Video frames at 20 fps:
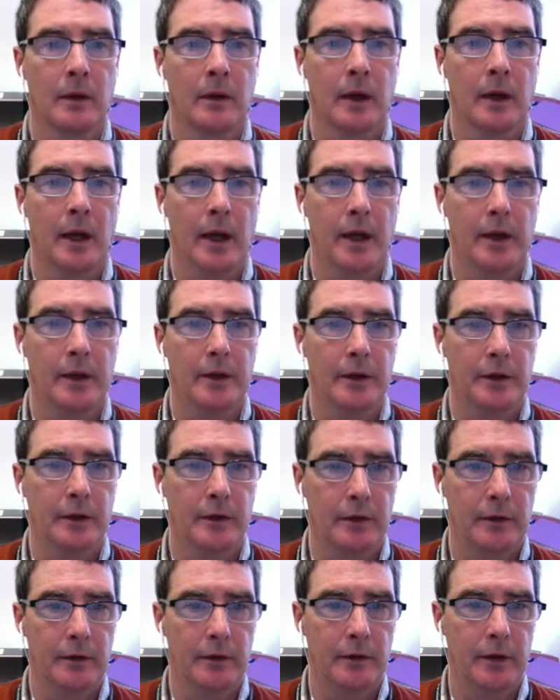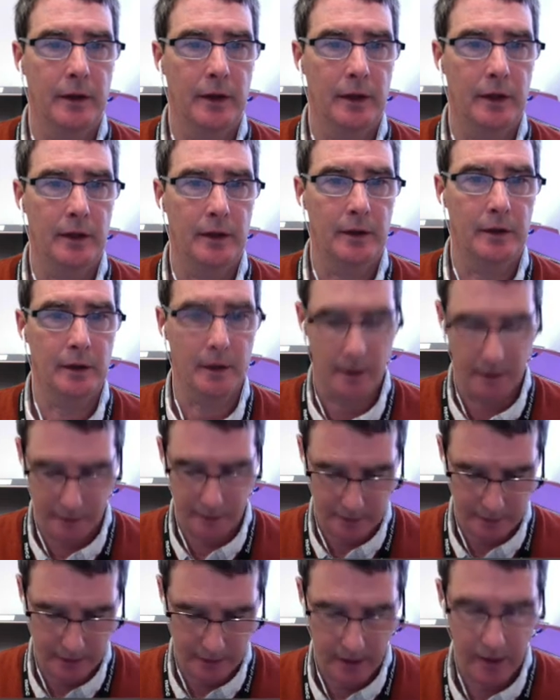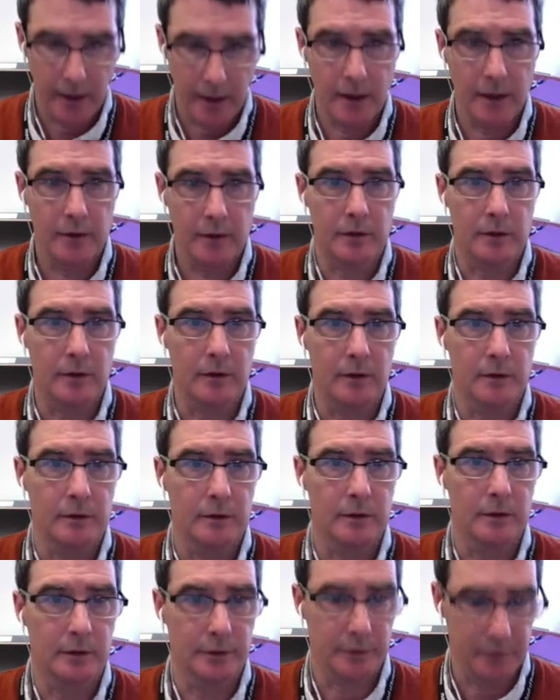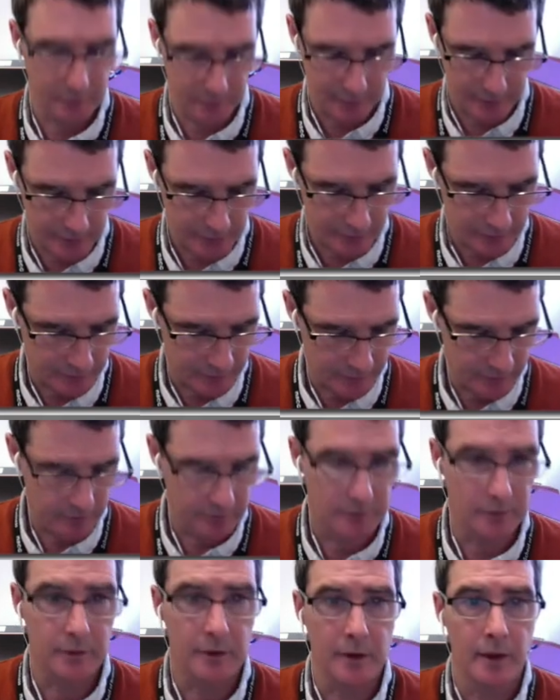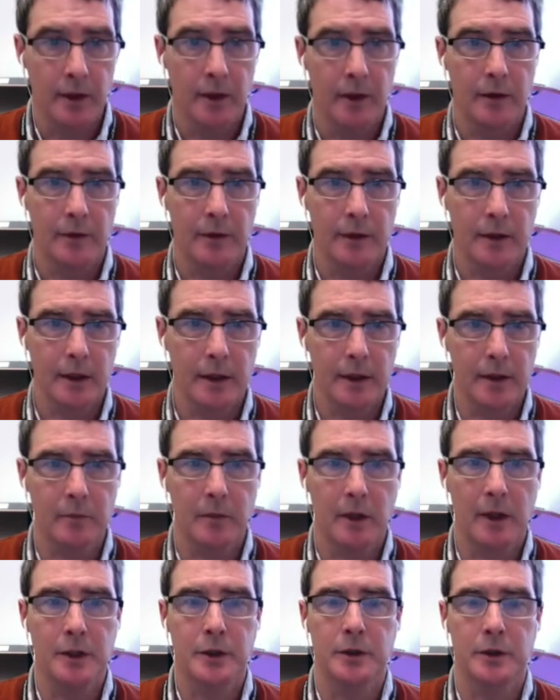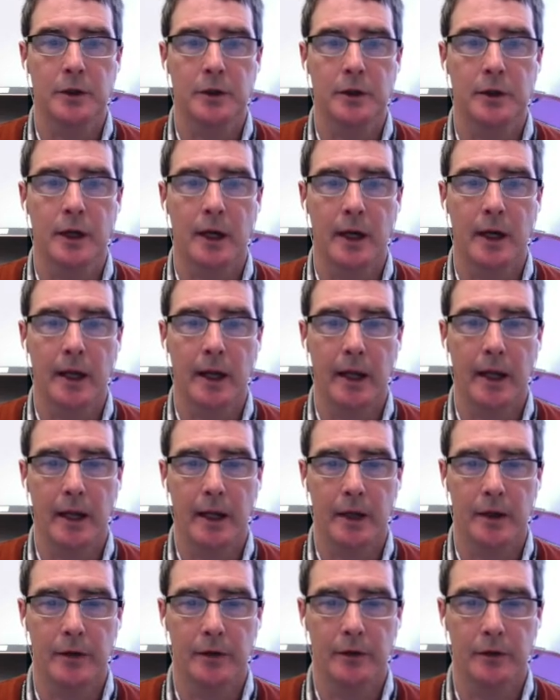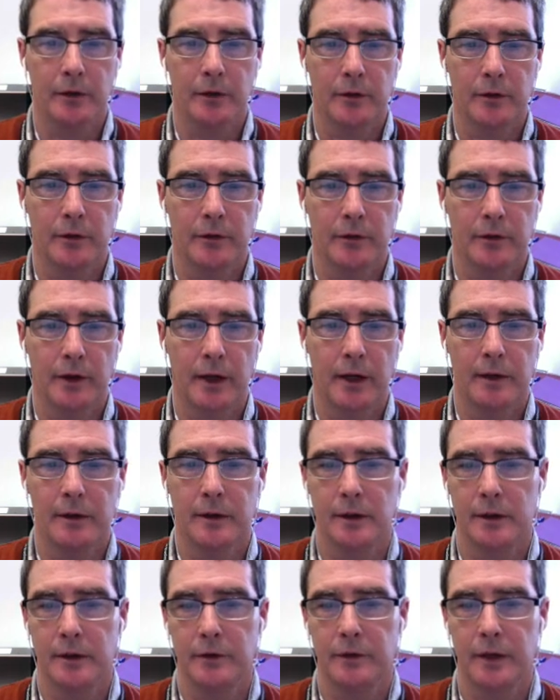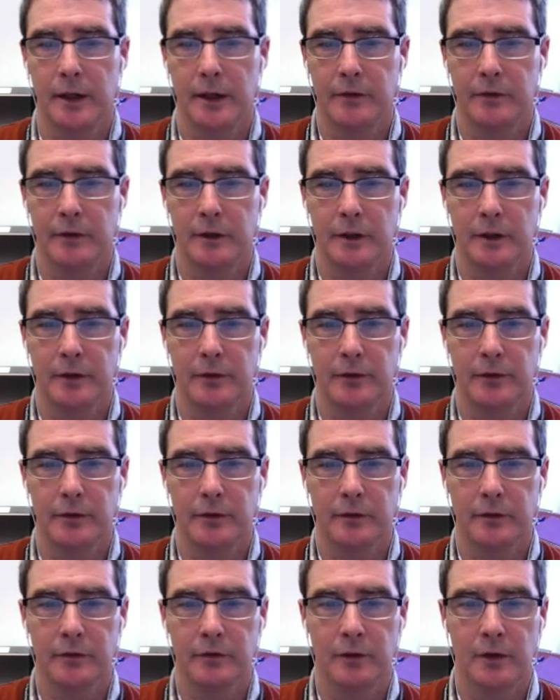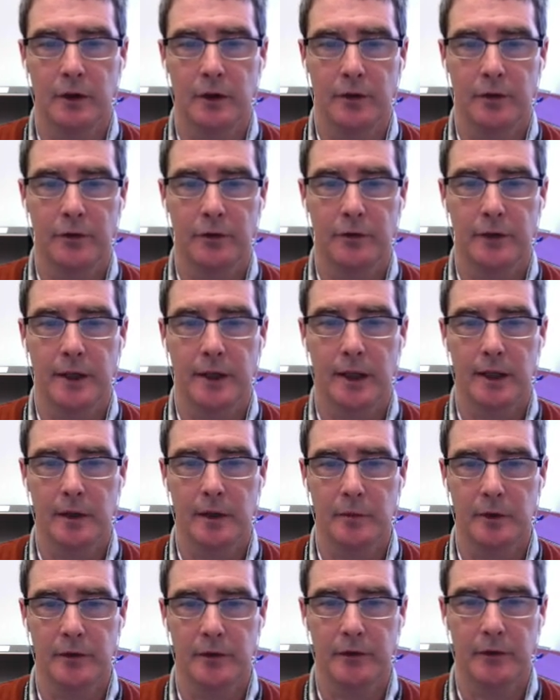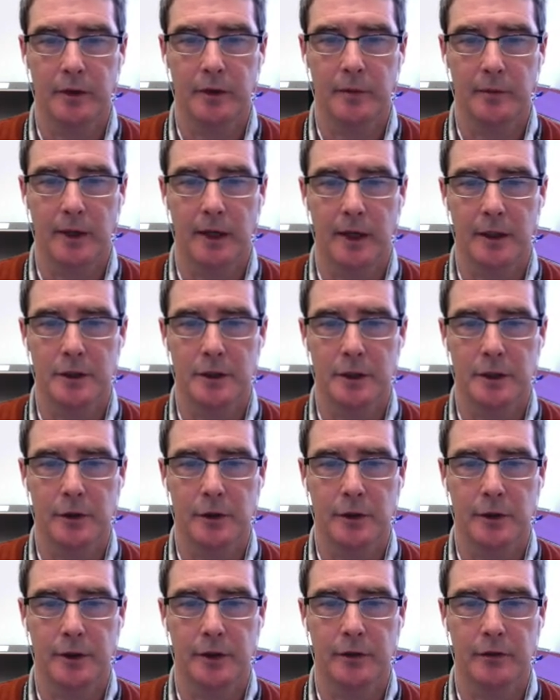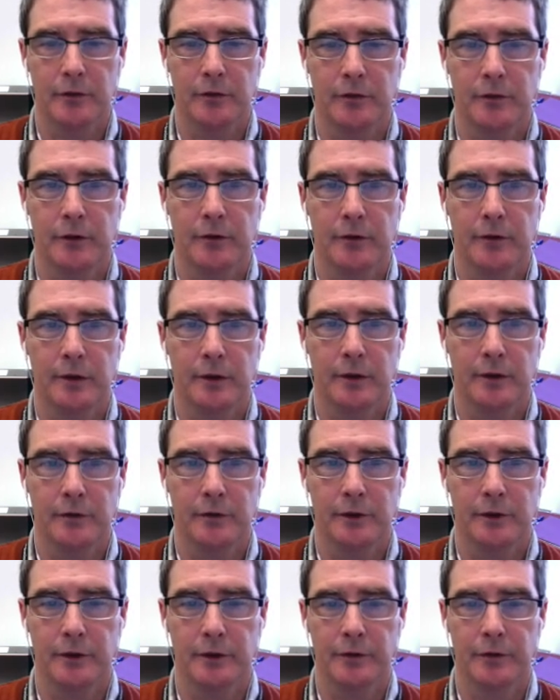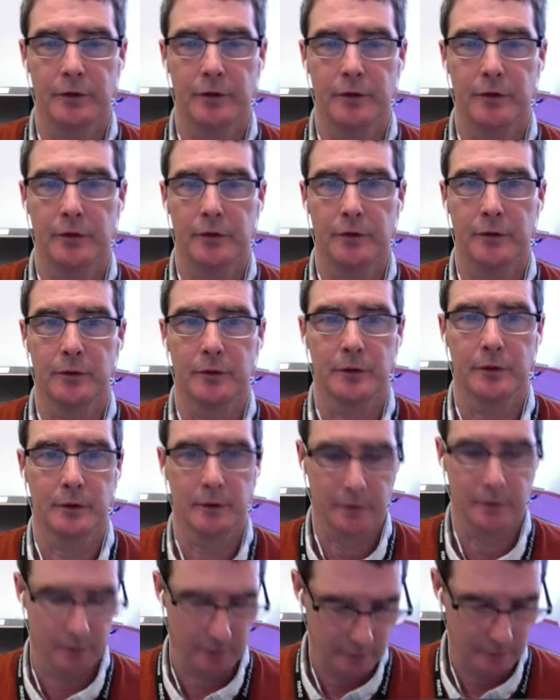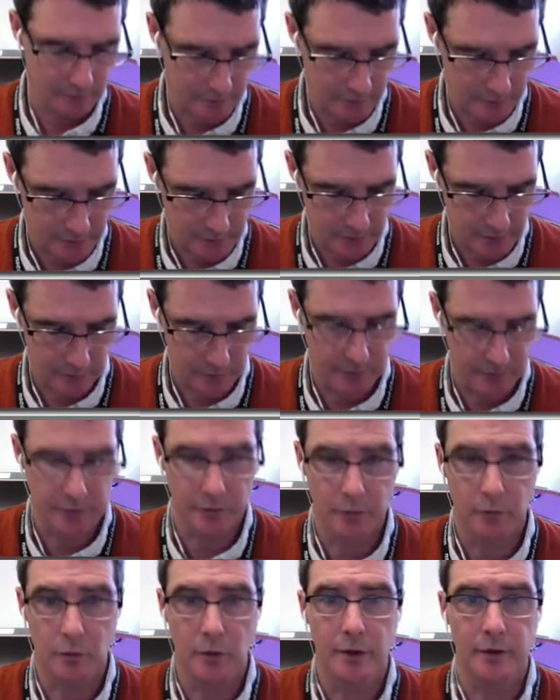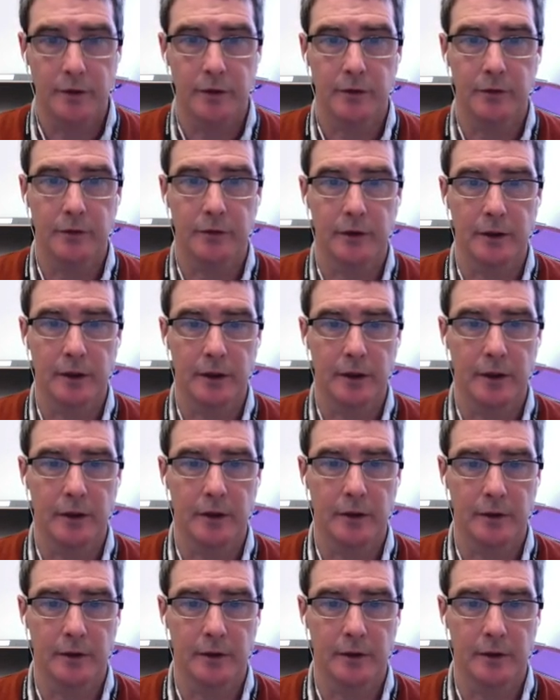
And then I can handle, I'll do it here too, then I can make sure I handle the fact that if I have a list of 3 elements that I'm actually only considering the first 2. So we're going to run this again.